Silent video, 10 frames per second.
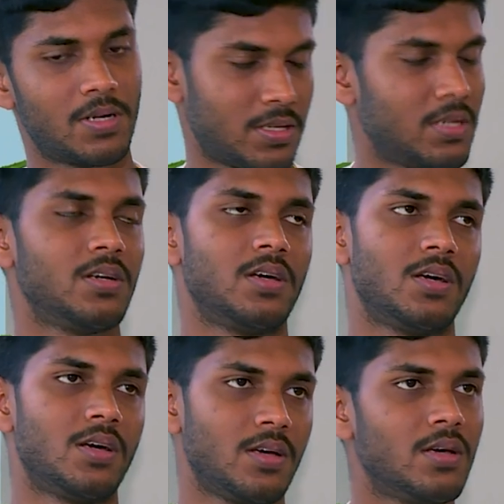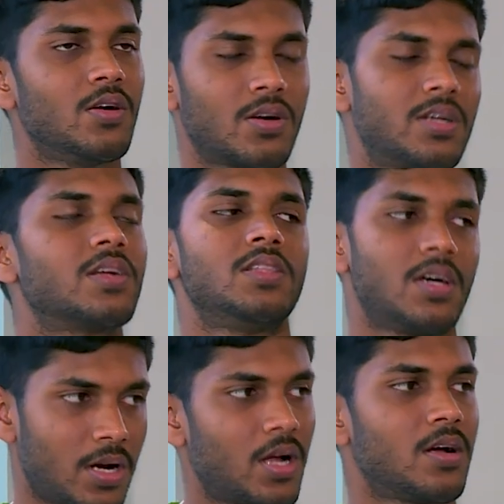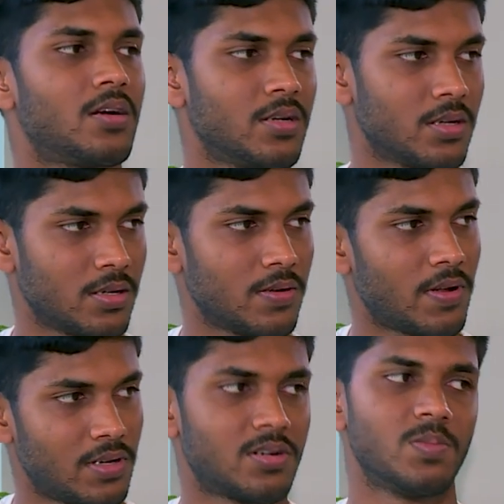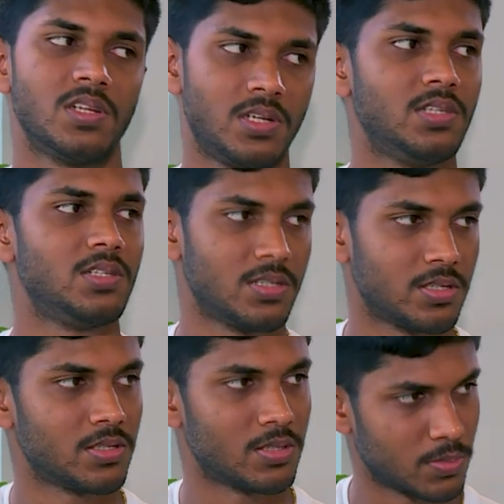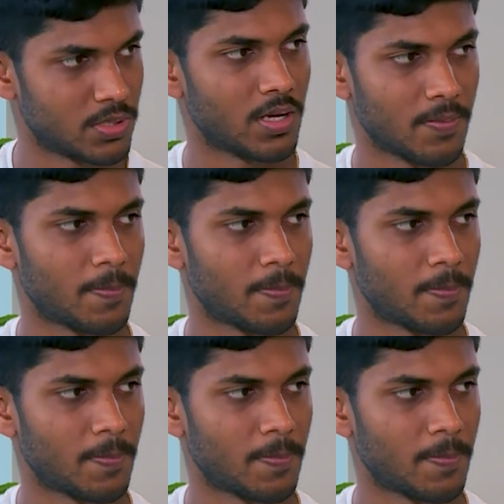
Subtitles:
But you're correct, there are vulnerabilities in the systems. Yeah.